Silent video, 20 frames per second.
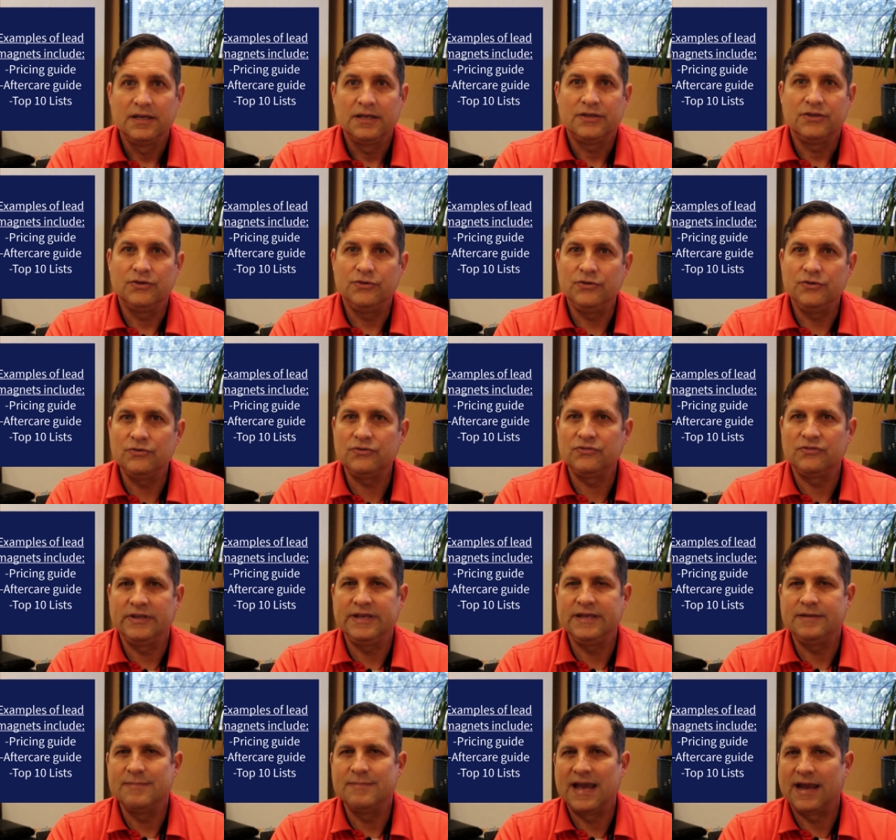You use
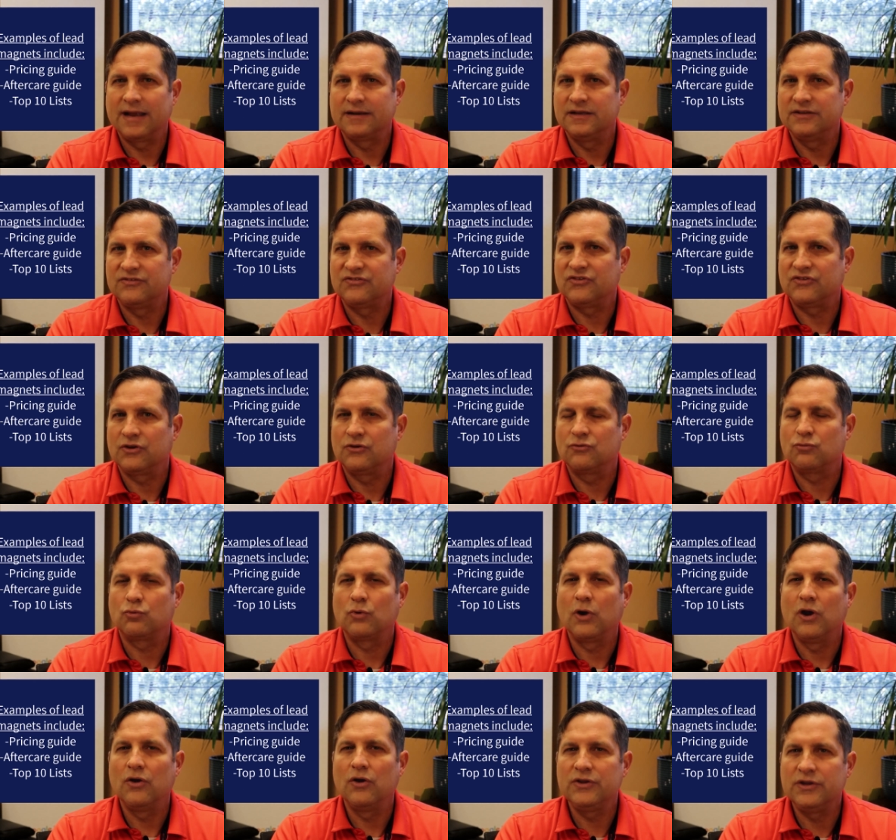lead magnets to
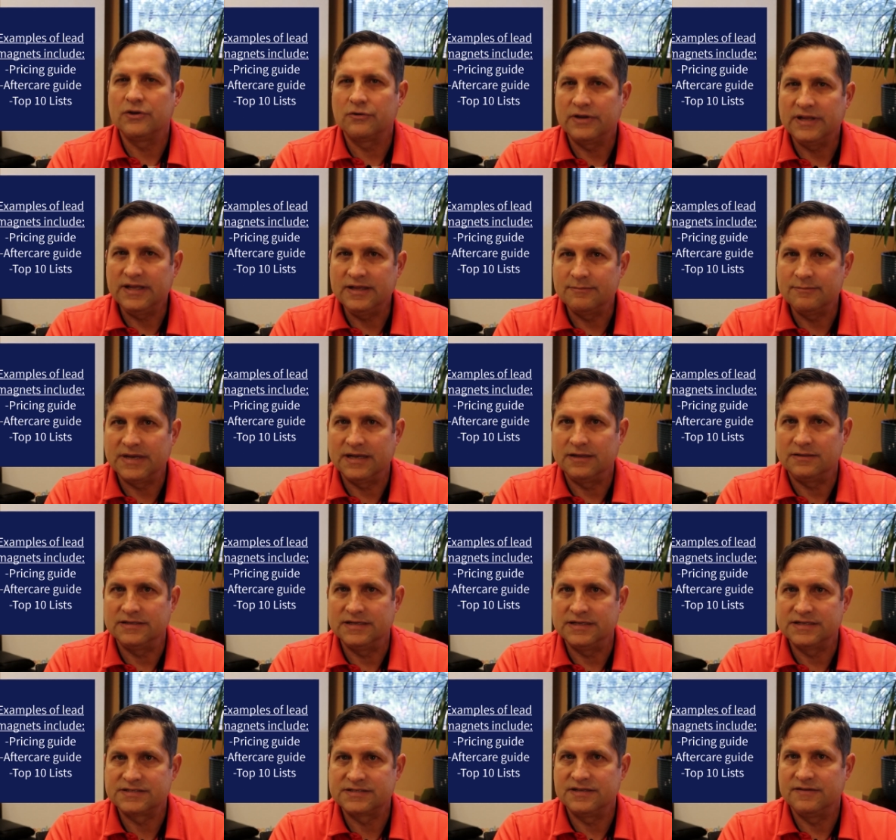grow your email
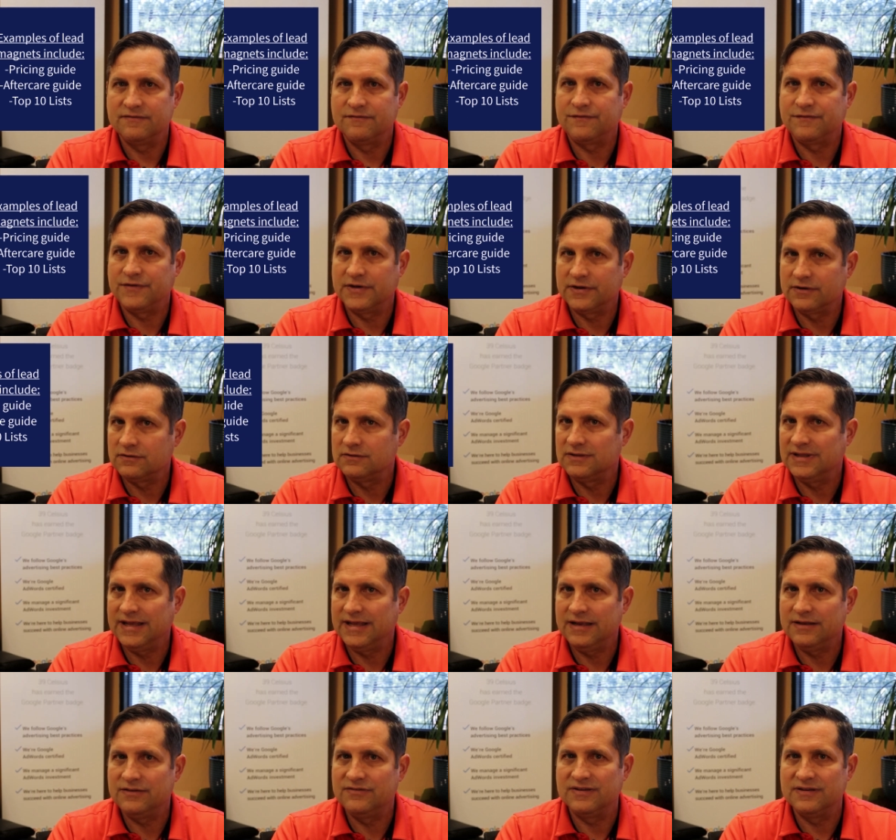list and funnel
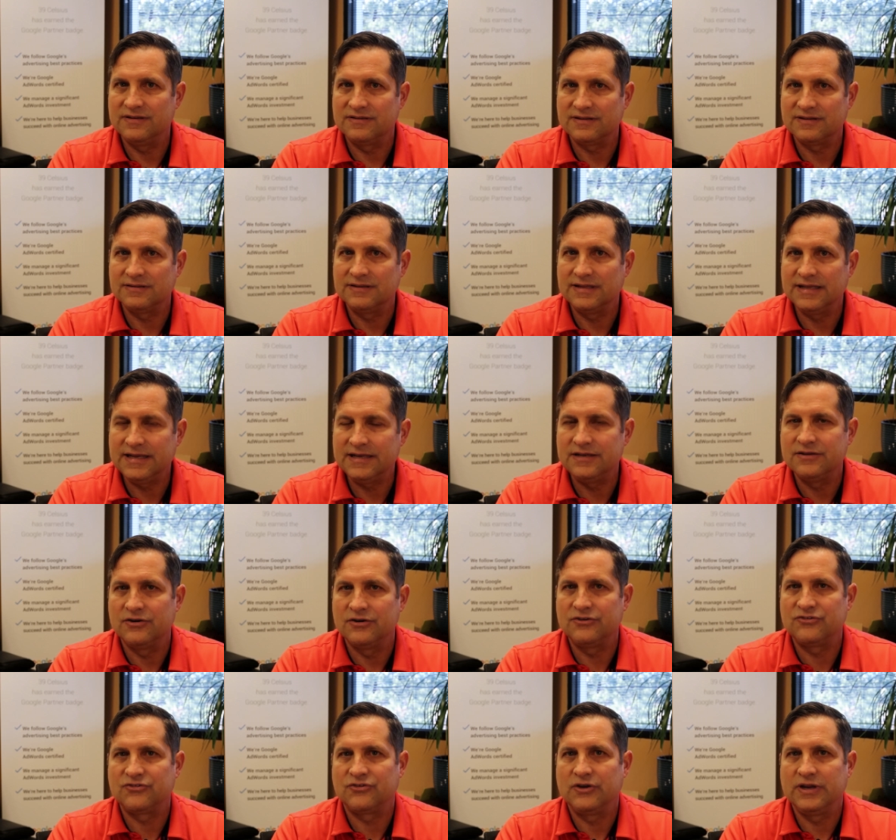leads into lead
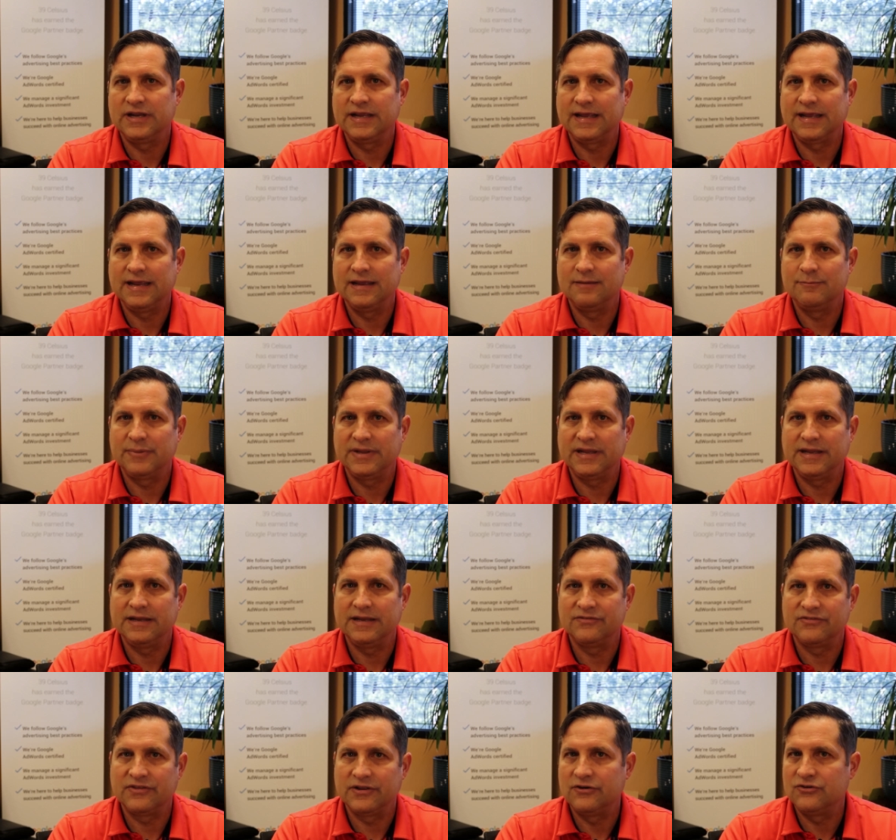nurturing
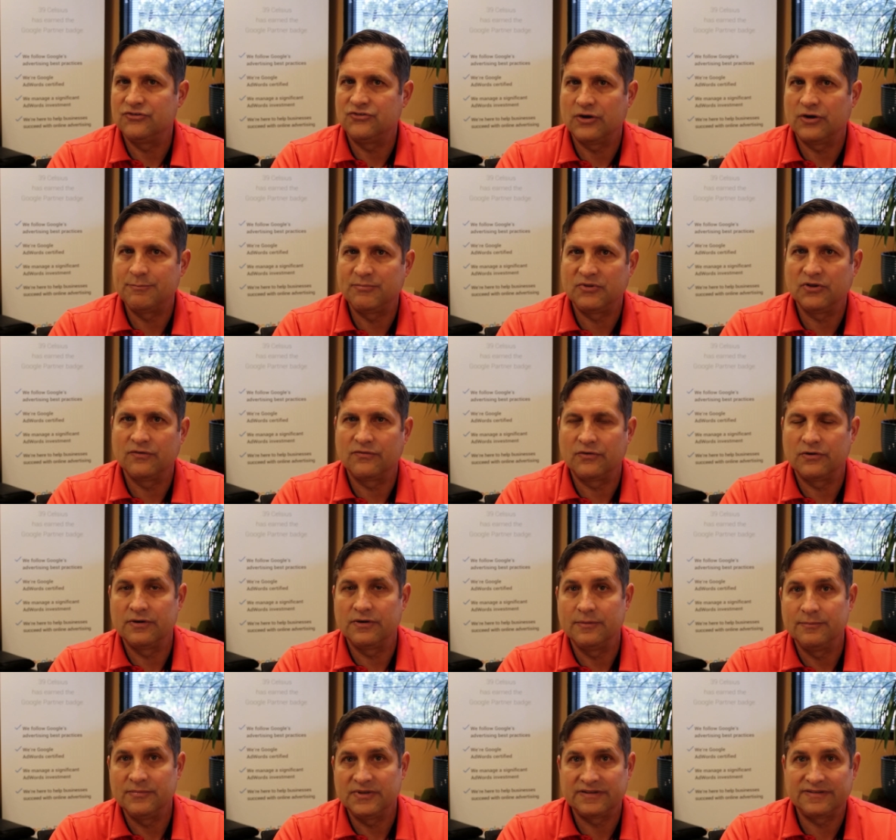campaigns that are dripped
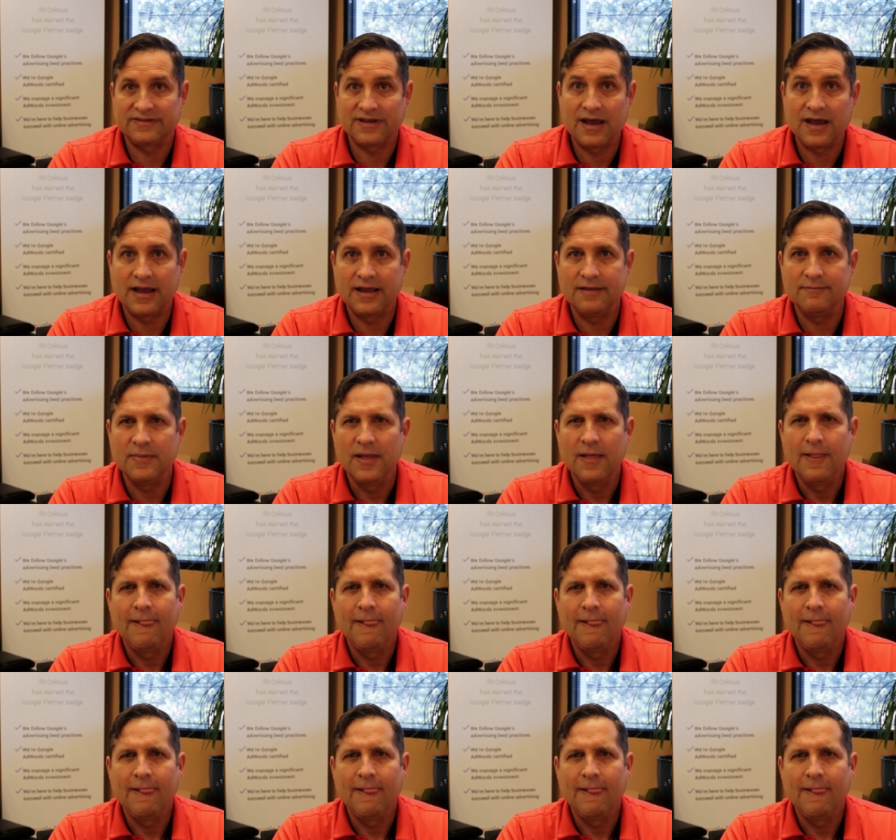over time